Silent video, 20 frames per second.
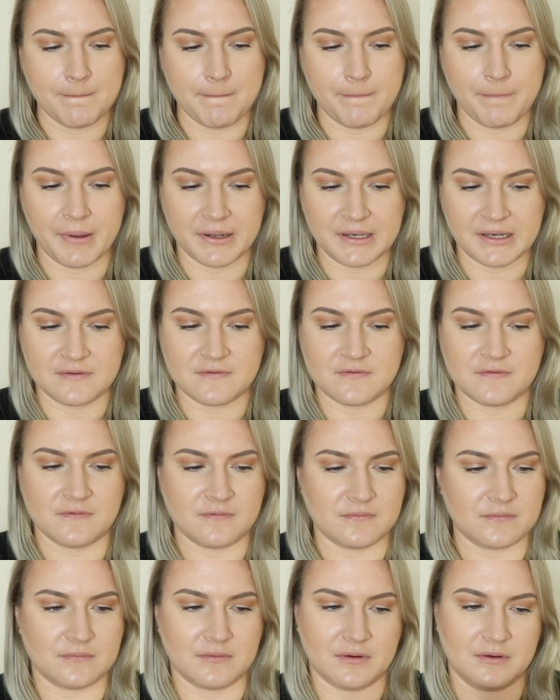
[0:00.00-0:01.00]
but
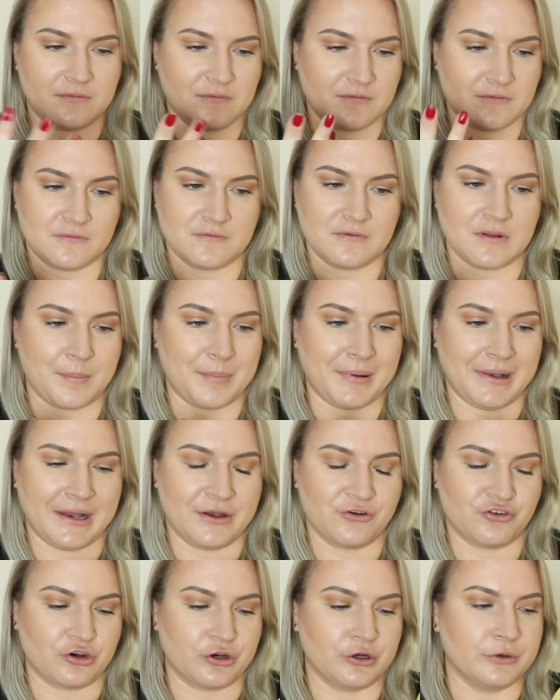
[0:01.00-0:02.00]
it's just a
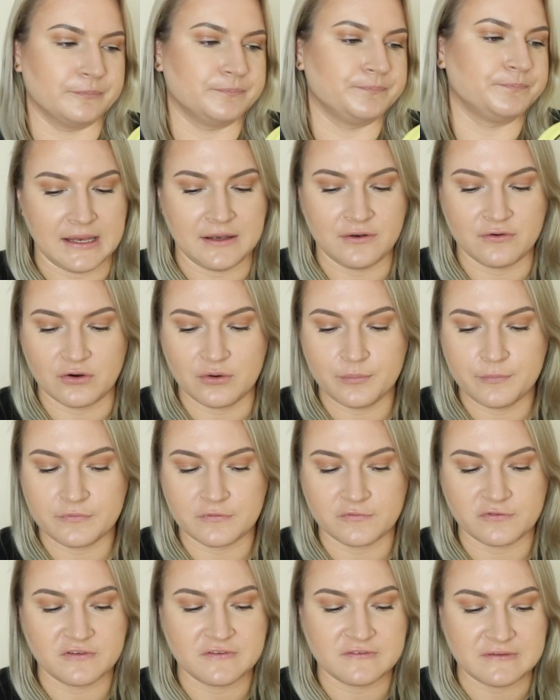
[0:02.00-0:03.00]
pleasure. In terms
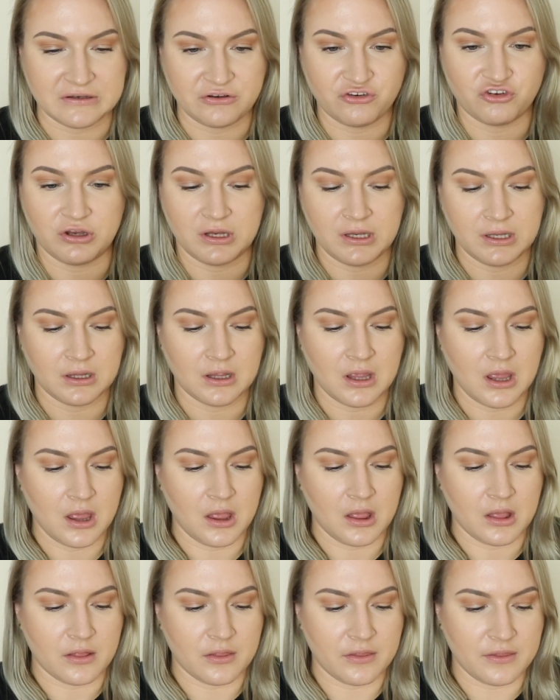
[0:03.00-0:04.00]
of stitching,
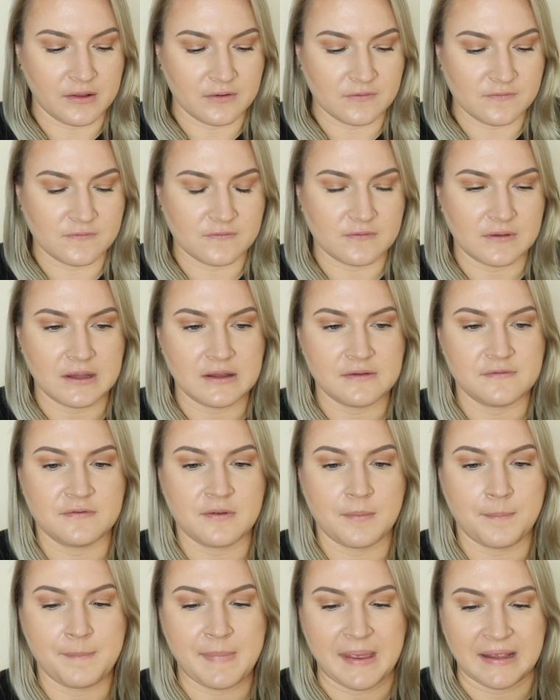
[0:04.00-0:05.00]
this is the
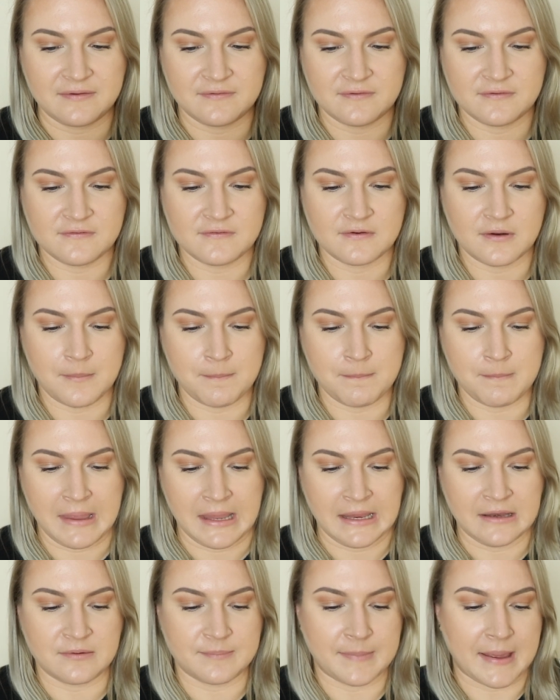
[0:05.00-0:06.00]
best
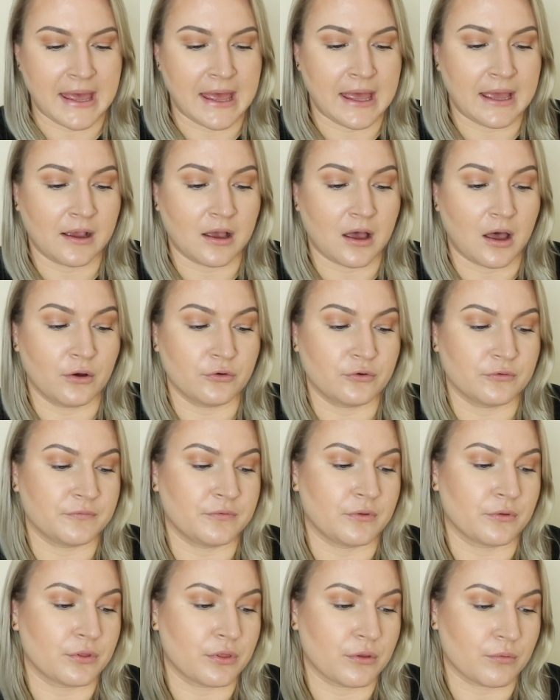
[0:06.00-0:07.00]
made bag out of
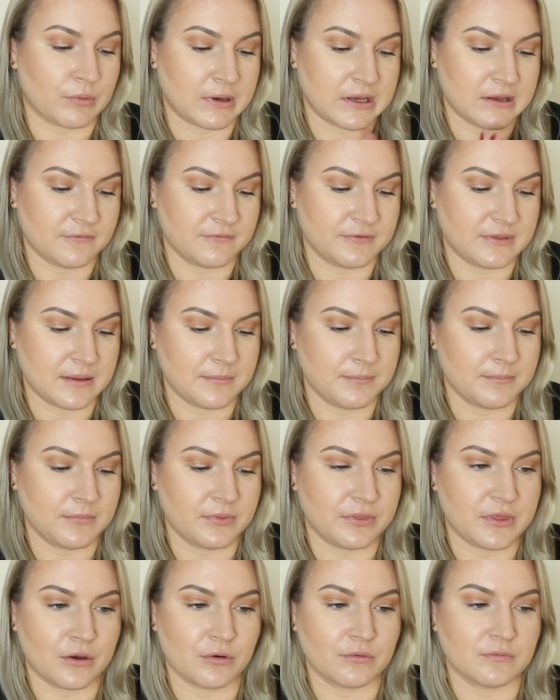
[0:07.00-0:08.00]
the 3 of them.
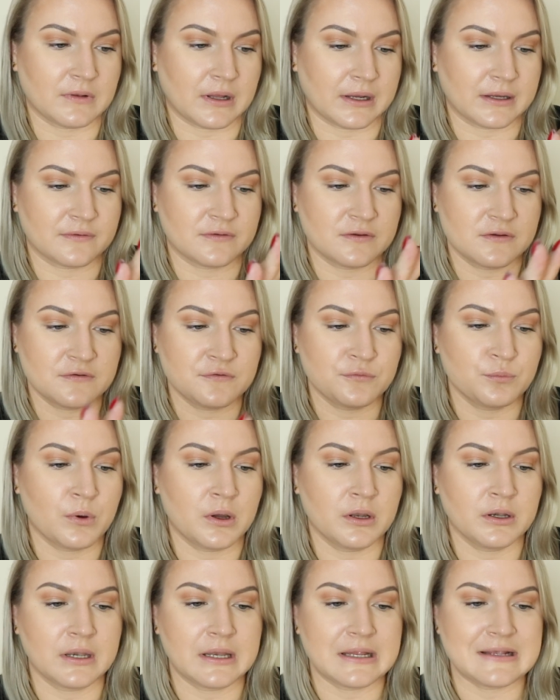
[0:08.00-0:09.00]
They're like, this
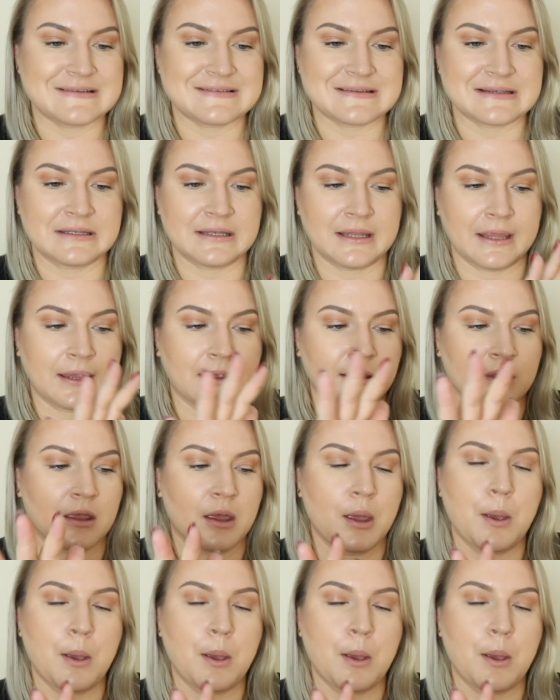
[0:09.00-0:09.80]
one is in like